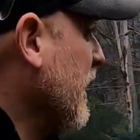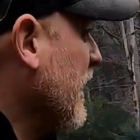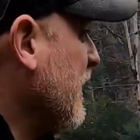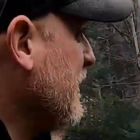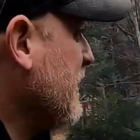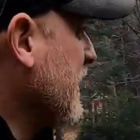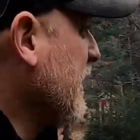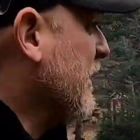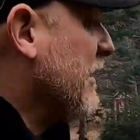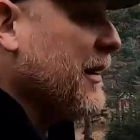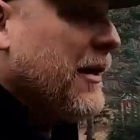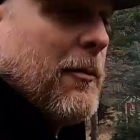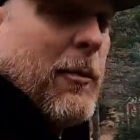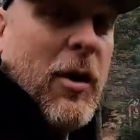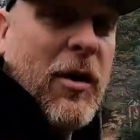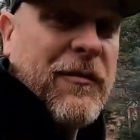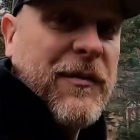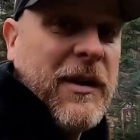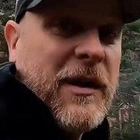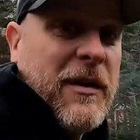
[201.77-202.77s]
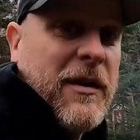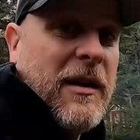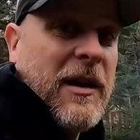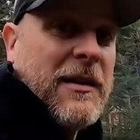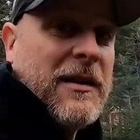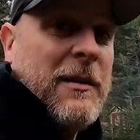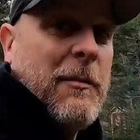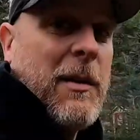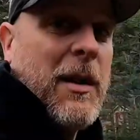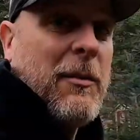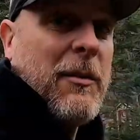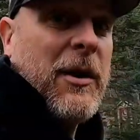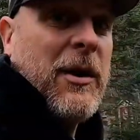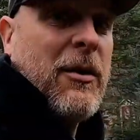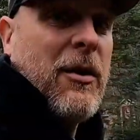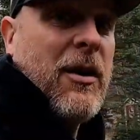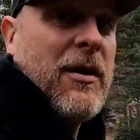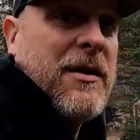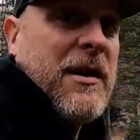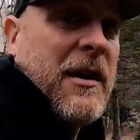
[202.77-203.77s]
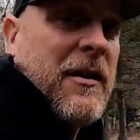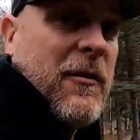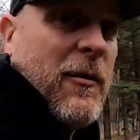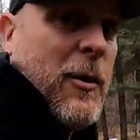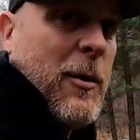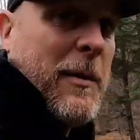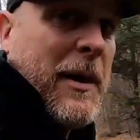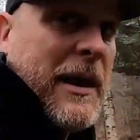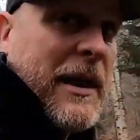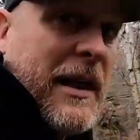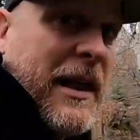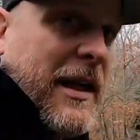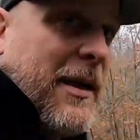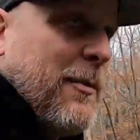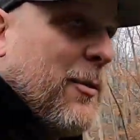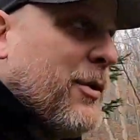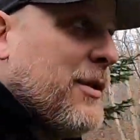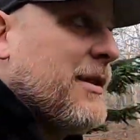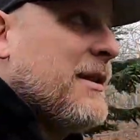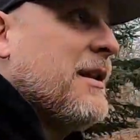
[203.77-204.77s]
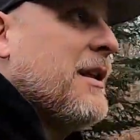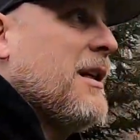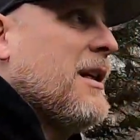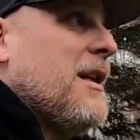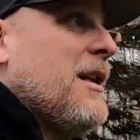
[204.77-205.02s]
I sent them off to collect the memory cards out of all my cameras.